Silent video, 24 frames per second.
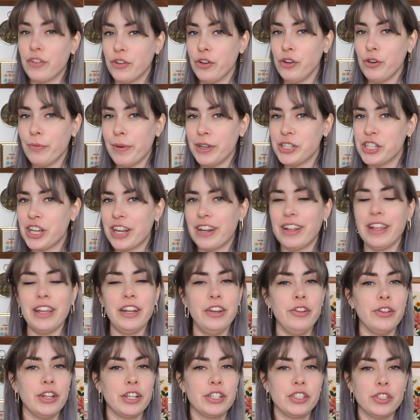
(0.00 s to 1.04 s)
you're new to my channel
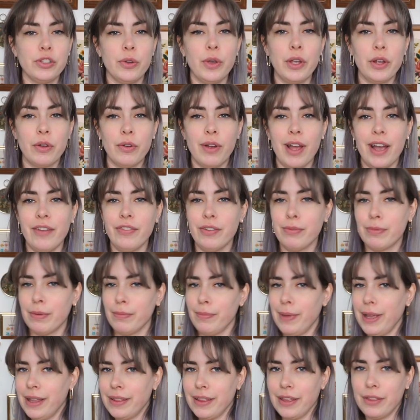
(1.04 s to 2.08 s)
and you like sewing, crafting, but
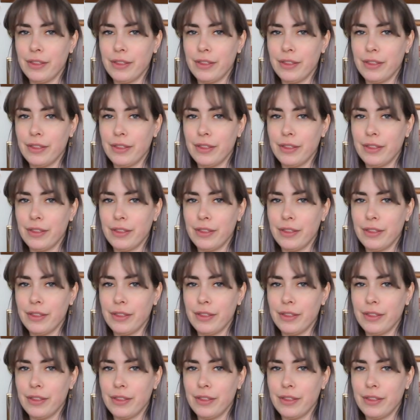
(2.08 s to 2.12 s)
mainly